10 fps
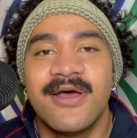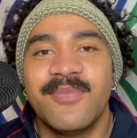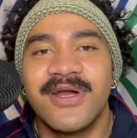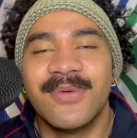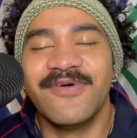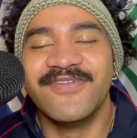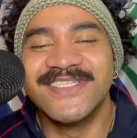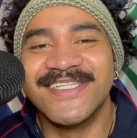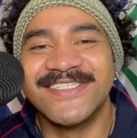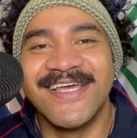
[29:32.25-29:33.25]
but I'm
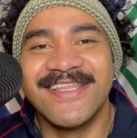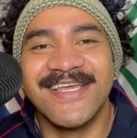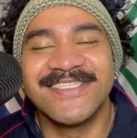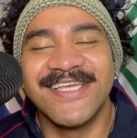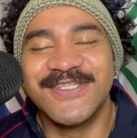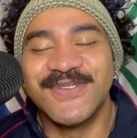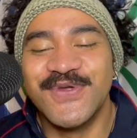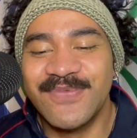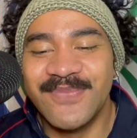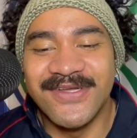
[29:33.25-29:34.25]
obviously saying that stay
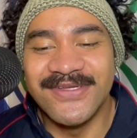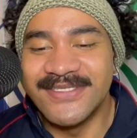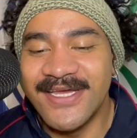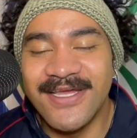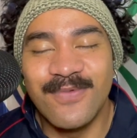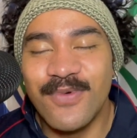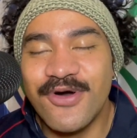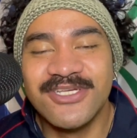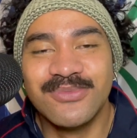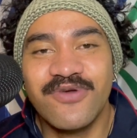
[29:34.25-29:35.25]
tuned, because we're
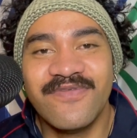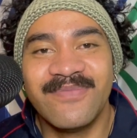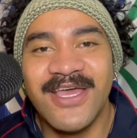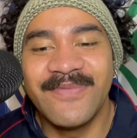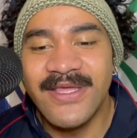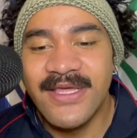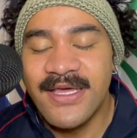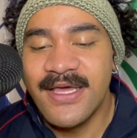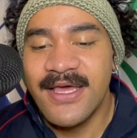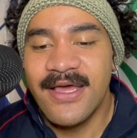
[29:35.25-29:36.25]
always moving, baby.
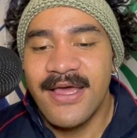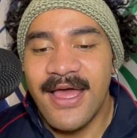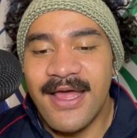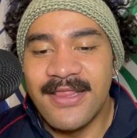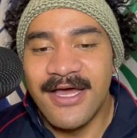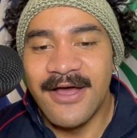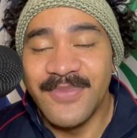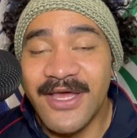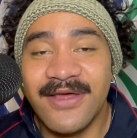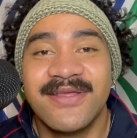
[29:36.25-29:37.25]
And
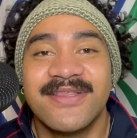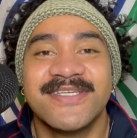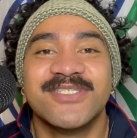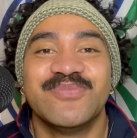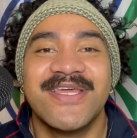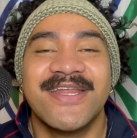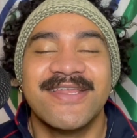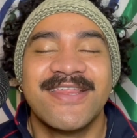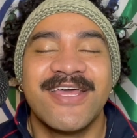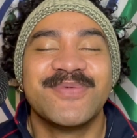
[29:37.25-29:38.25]
this has been
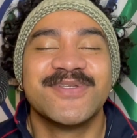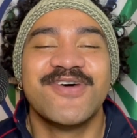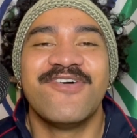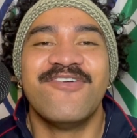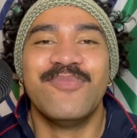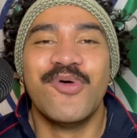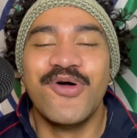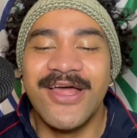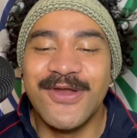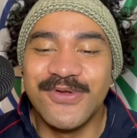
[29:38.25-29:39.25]
another episode of
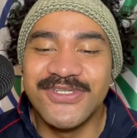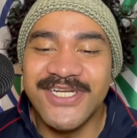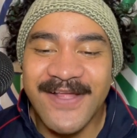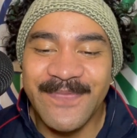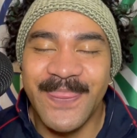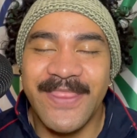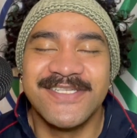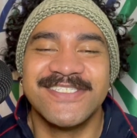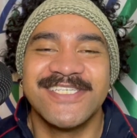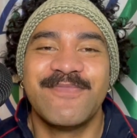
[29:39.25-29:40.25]
Ball and All Chat.
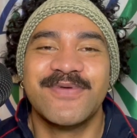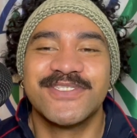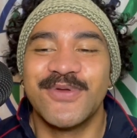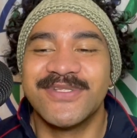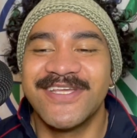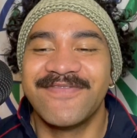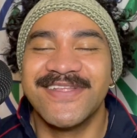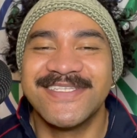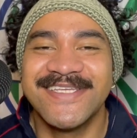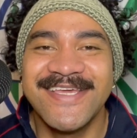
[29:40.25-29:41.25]
This is episode
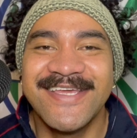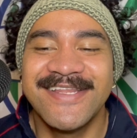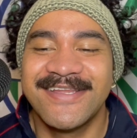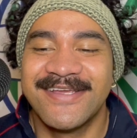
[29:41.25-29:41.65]
17.